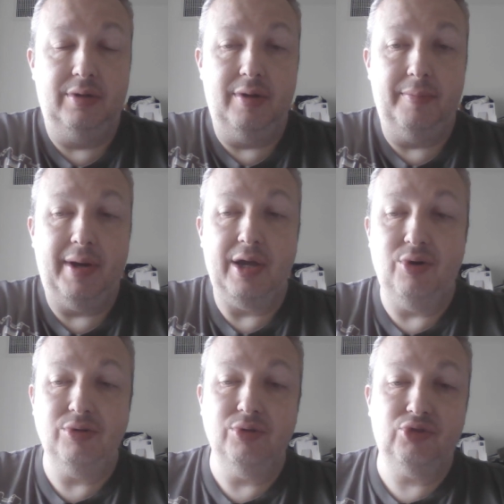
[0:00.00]
On my own
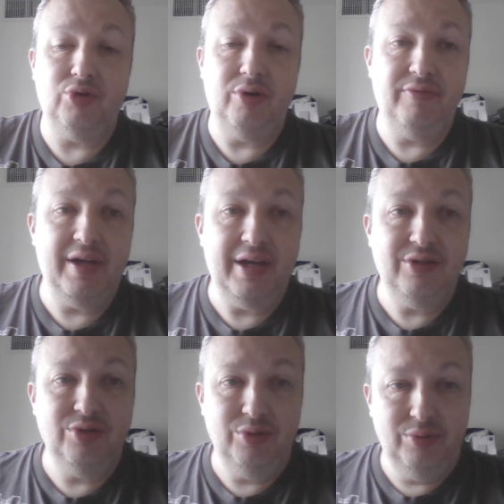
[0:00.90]
little survey I
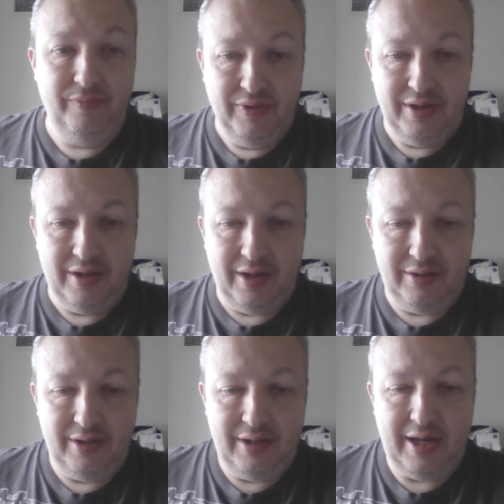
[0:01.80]
do, I
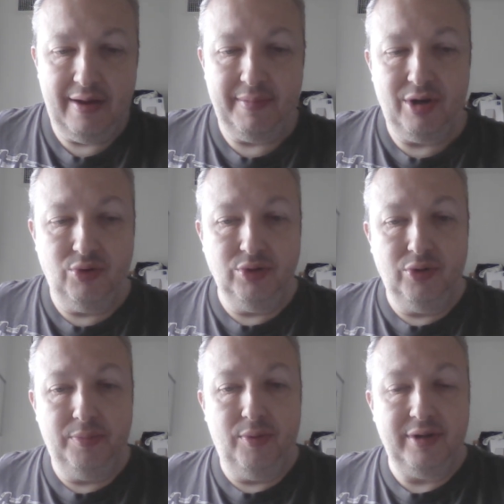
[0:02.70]
did, I have my own
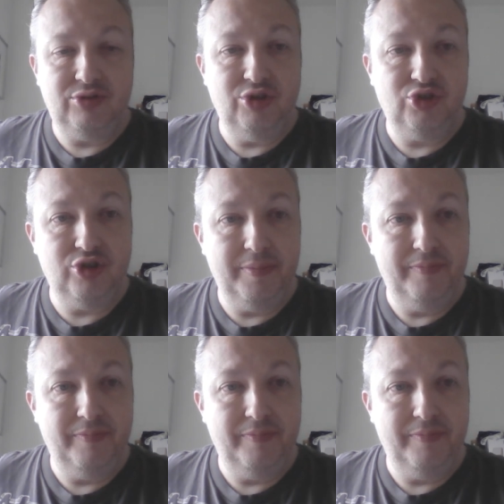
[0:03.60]
little point system.